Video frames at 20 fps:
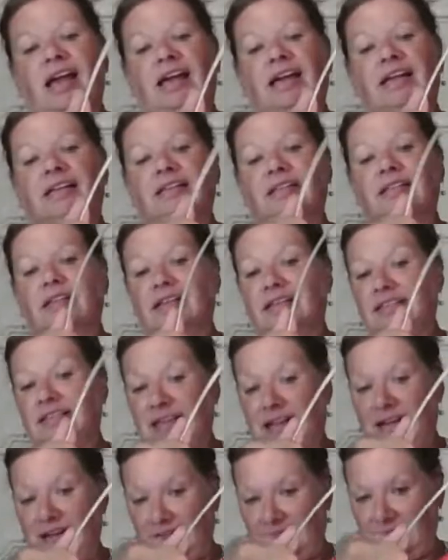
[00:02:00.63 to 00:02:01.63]
and a
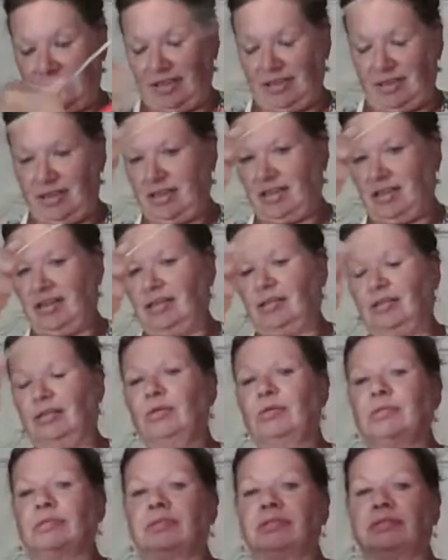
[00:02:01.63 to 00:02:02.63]
deck.
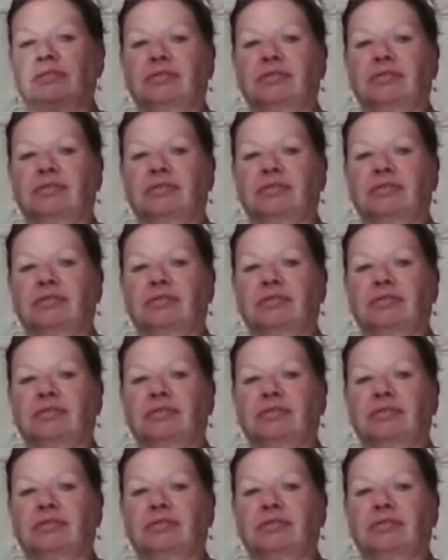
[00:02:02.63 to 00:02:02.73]
Oh,